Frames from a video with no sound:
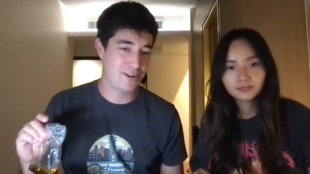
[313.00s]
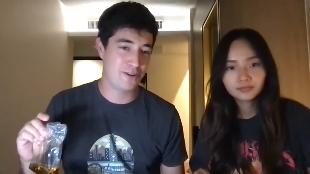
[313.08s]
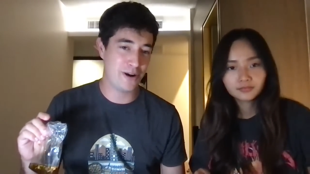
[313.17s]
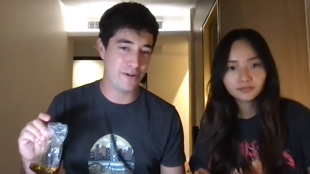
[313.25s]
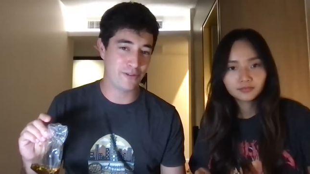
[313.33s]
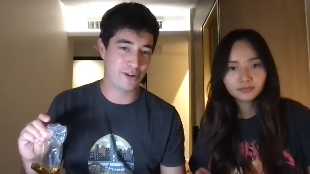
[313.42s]

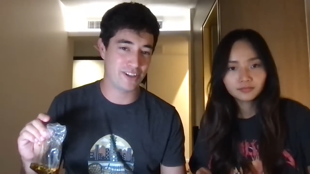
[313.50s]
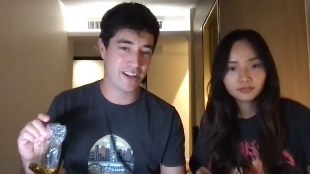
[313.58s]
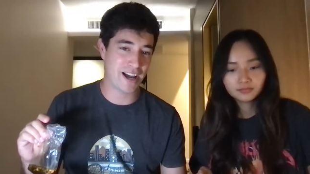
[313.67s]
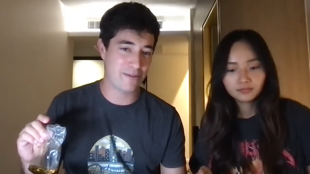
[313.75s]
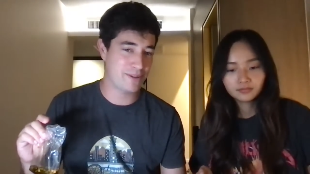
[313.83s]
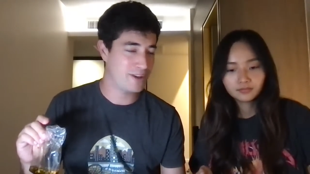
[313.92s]
Speaker 1: whoever
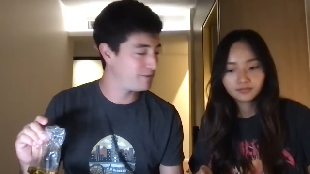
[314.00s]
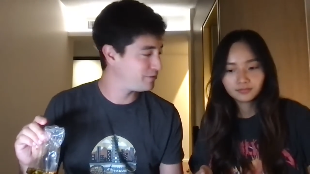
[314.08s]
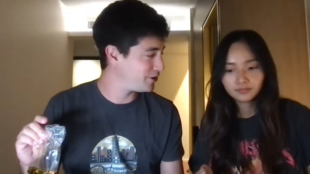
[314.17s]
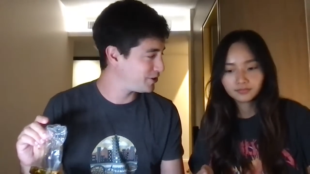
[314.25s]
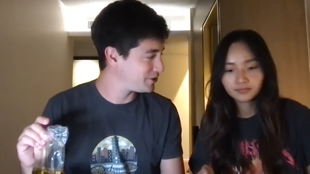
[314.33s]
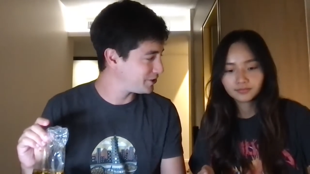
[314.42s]
taps out
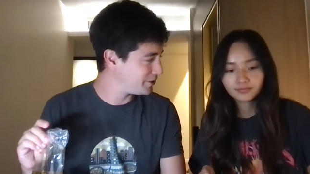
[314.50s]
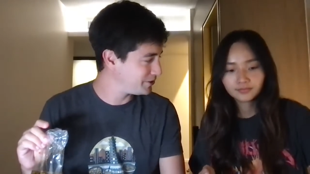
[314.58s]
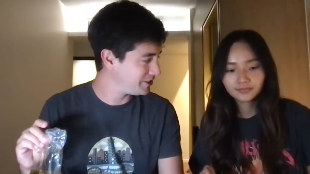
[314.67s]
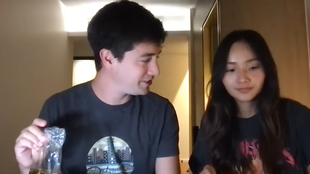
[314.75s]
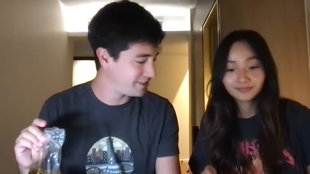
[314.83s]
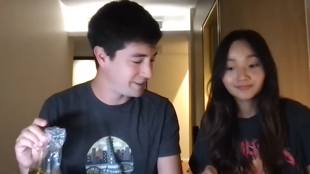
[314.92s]
first
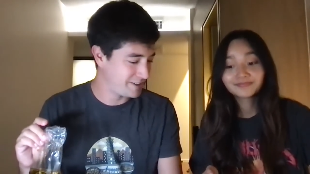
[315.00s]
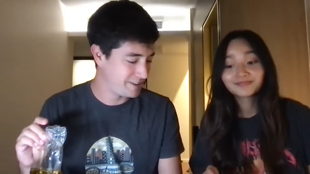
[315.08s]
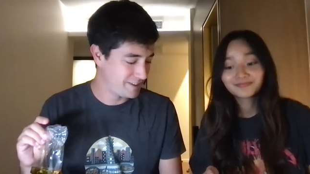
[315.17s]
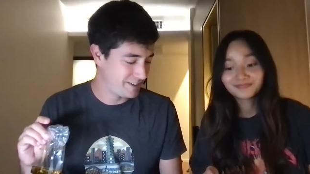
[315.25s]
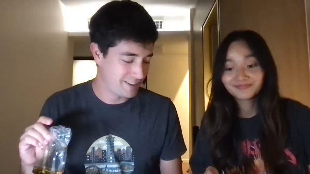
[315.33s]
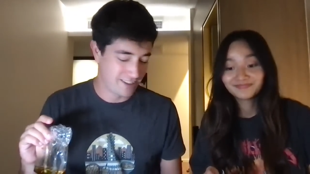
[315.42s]
loses.
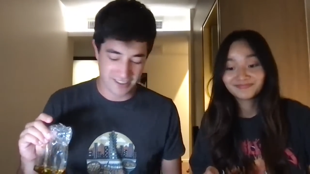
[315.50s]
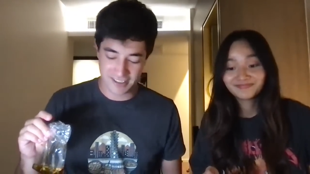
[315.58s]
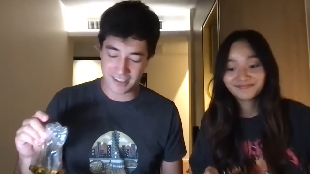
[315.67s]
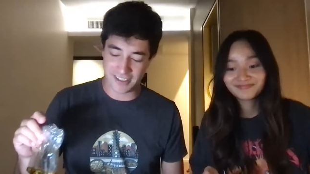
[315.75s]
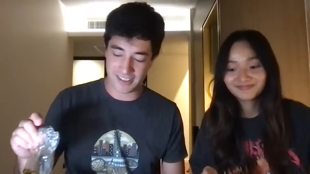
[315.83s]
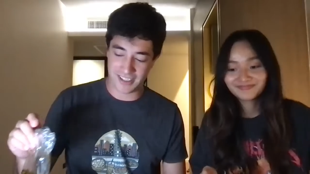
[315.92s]

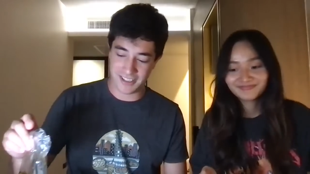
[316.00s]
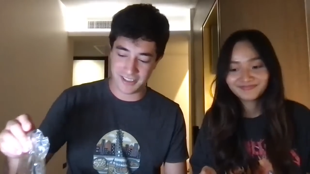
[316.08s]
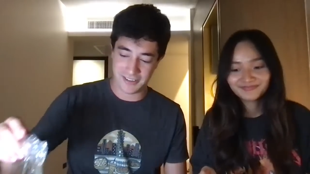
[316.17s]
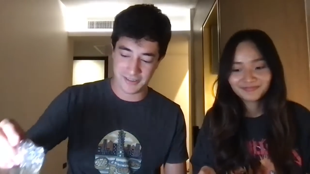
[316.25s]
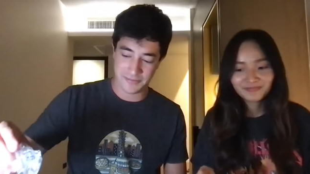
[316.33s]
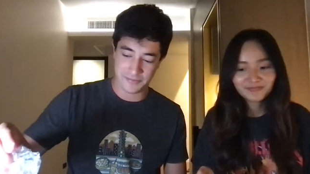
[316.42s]
Let's eat.
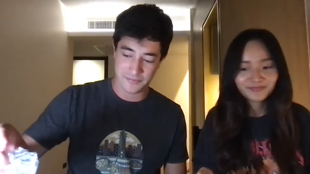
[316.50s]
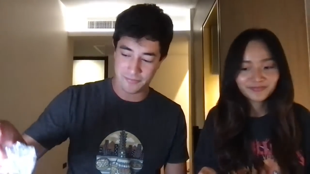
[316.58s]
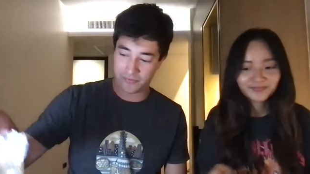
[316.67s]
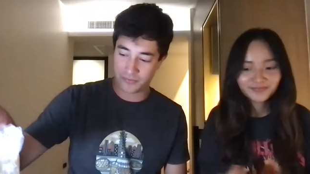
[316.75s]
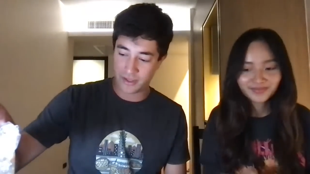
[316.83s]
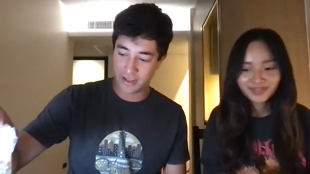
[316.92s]

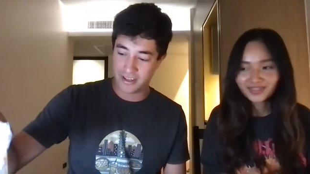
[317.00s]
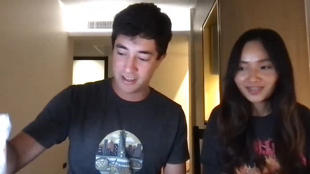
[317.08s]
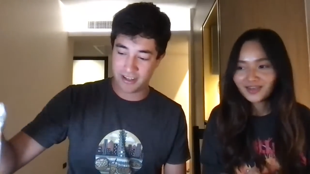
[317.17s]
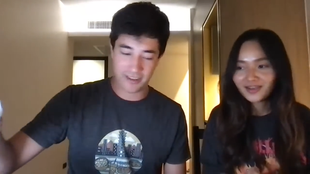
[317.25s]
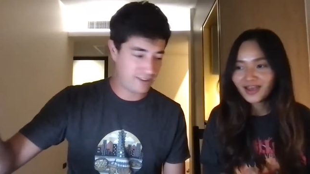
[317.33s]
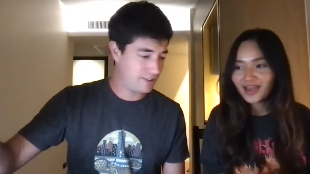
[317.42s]

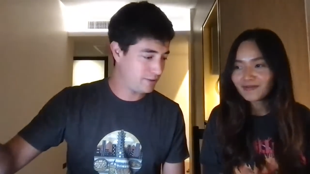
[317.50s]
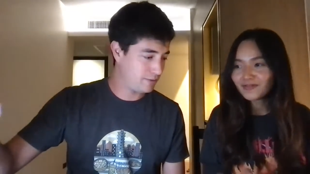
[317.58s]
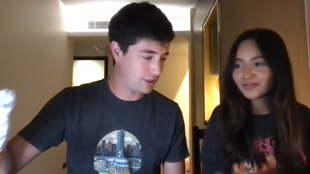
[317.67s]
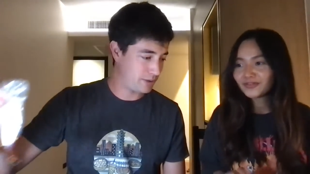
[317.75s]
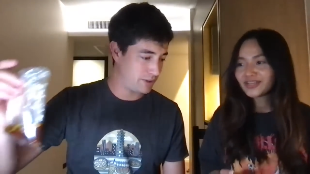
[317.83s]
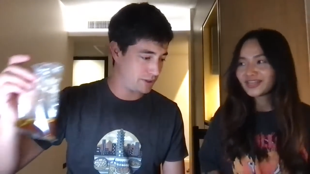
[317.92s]
I have a
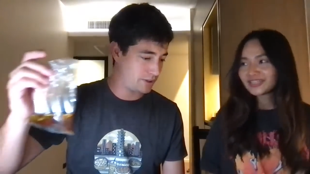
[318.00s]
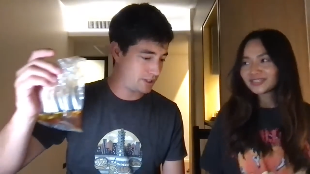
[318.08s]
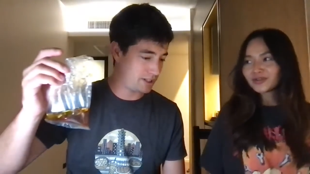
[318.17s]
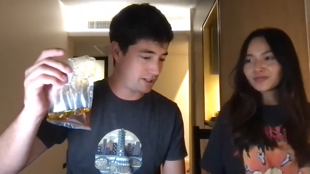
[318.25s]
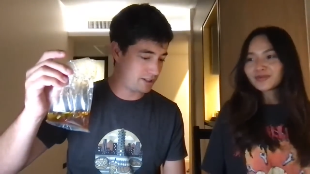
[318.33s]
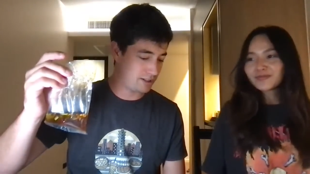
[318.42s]
feeling it's
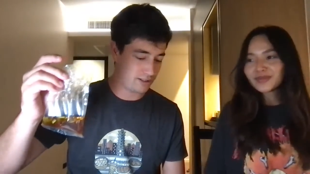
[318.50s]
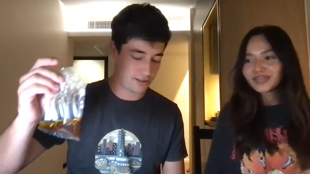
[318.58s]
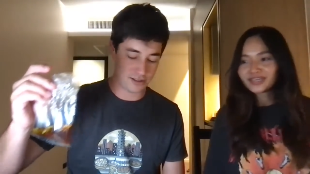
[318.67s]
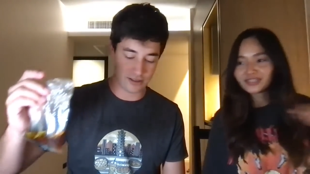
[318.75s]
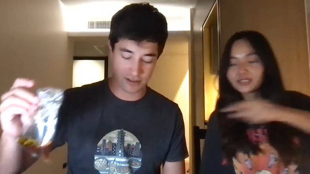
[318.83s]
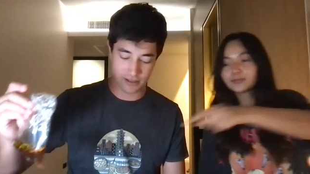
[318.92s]
gonna
Speaker 2: be
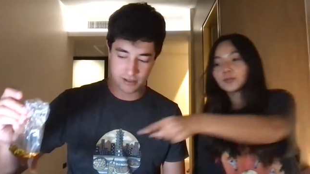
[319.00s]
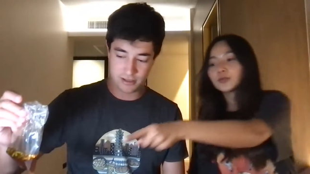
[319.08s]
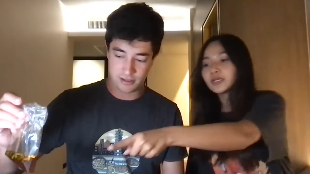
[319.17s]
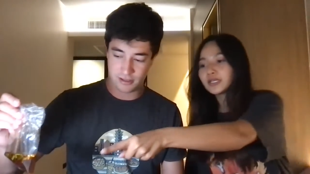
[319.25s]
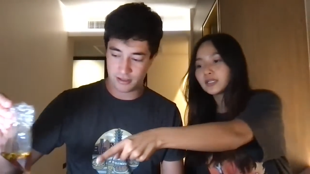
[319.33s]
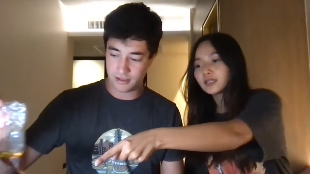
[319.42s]
me. Let's
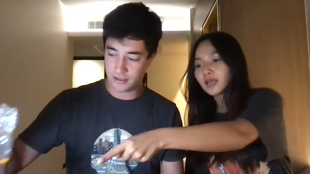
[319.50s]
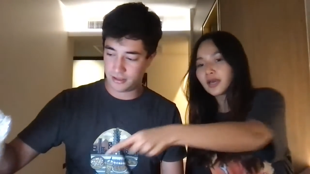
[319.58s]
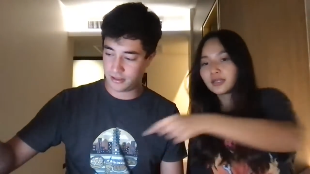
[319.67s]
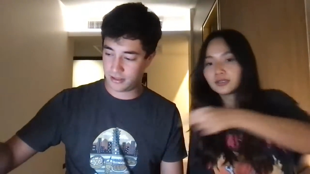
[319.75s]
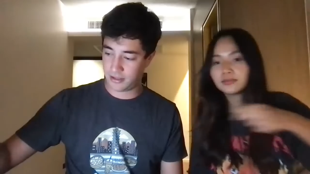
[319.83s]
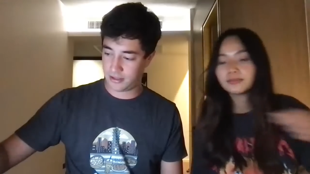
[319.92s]
put it in
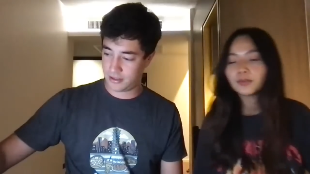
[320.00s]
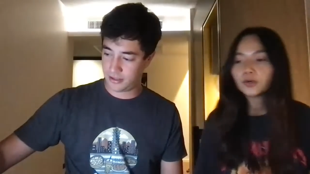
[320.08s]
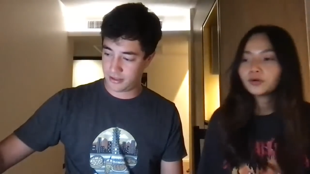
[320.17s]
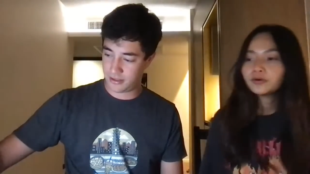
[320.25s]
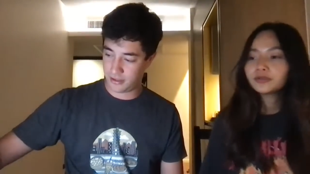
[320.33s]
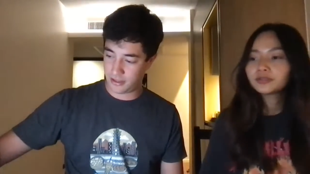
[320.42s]
that.
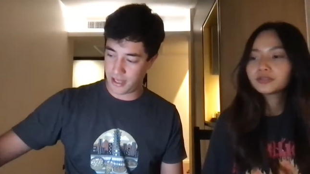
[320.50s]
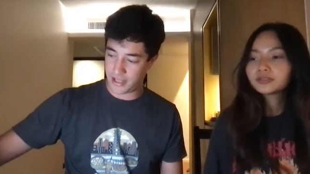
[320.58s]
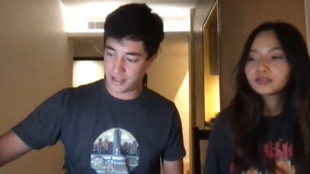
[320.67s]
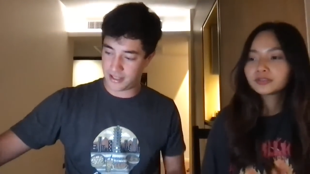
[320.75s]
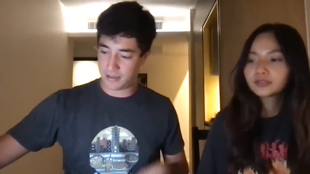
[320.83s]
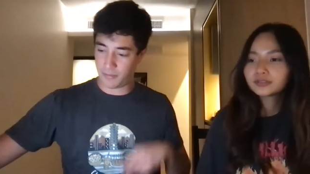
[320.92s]
Speaker 1: Yeah,
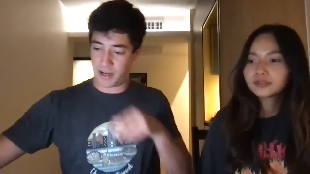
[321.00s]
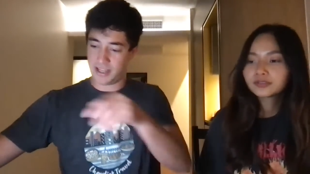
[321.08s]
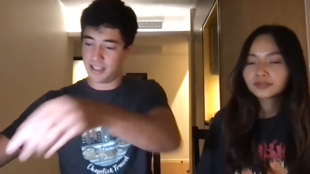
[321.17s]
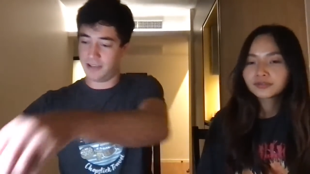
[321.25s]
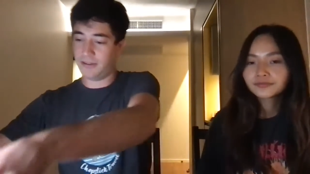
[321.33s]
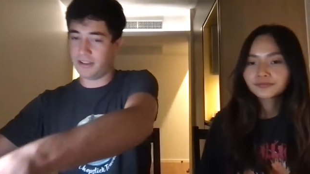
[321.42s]
this
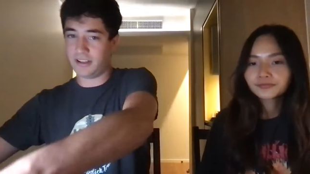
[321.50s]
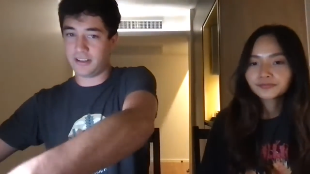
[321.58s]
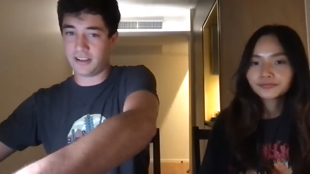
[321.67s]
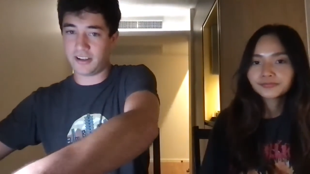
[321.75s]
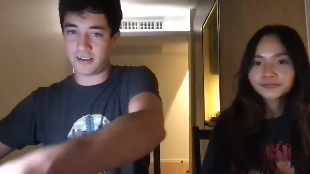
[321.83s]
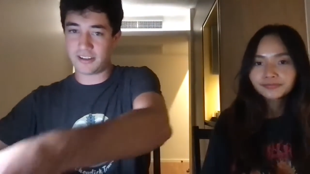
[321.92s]
spice even
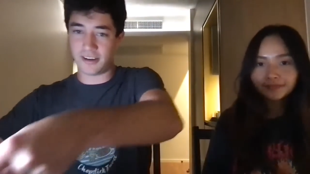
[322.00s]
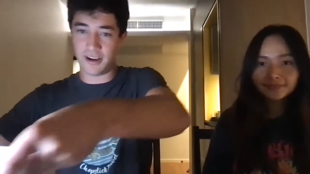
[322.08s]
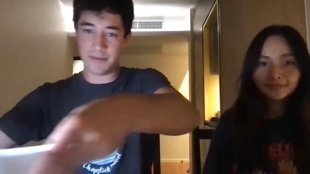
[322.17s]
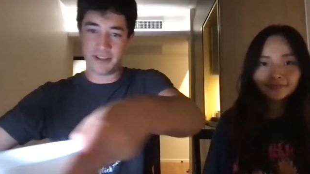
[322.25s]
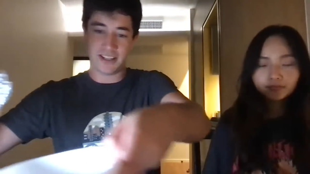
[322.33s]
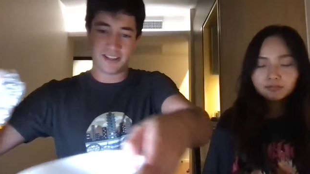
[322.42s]
looks. I
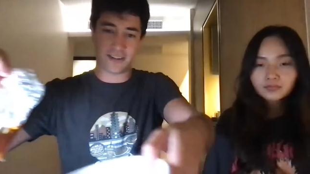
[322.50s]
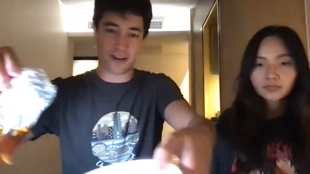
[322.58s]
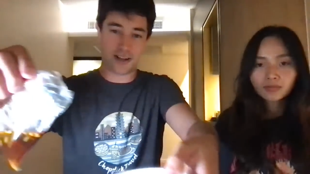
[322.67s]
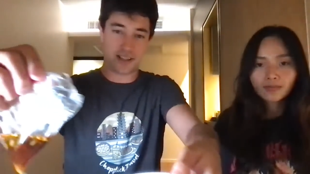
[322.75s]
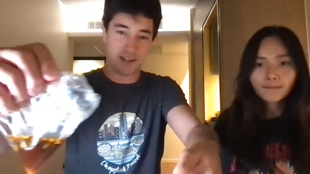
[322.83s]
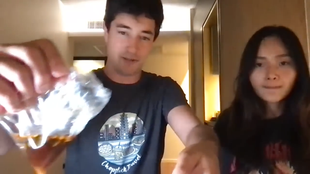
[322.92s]
mean, this
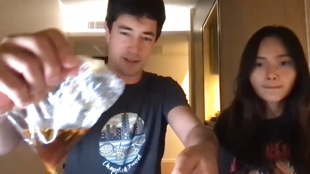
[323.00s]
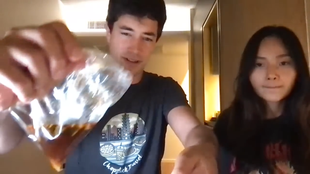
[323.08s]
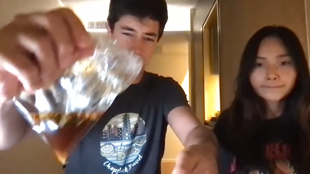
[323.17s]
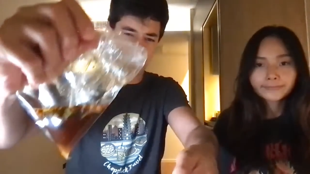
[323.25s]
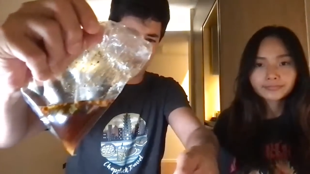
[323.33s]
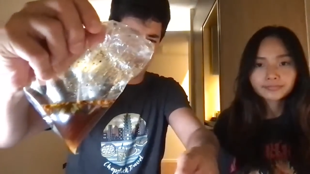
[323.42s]
sauce even looks